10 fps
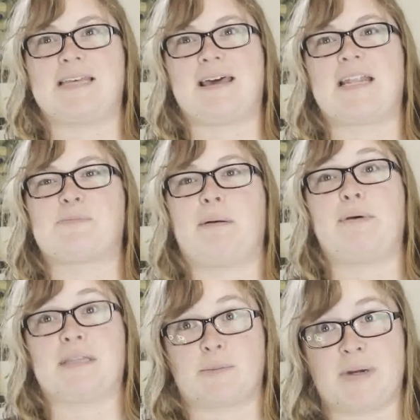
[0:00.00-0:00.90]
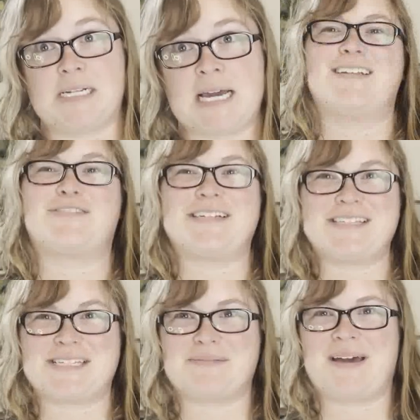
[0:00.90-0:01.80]
that is probably in the springtime. The trail
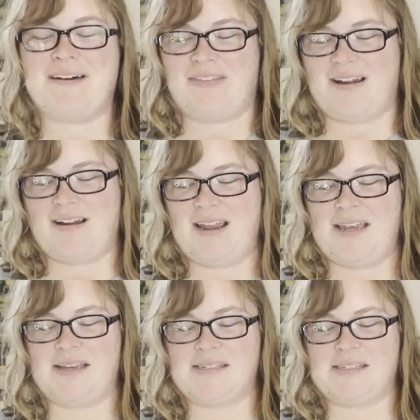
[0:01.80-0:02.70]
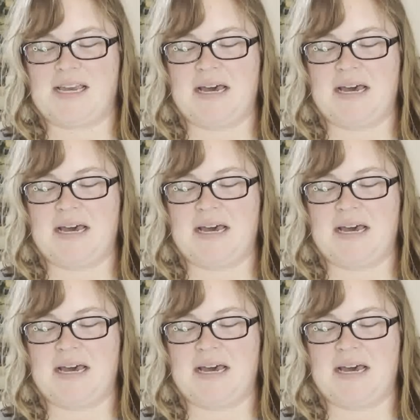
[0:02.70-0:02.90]
system out there is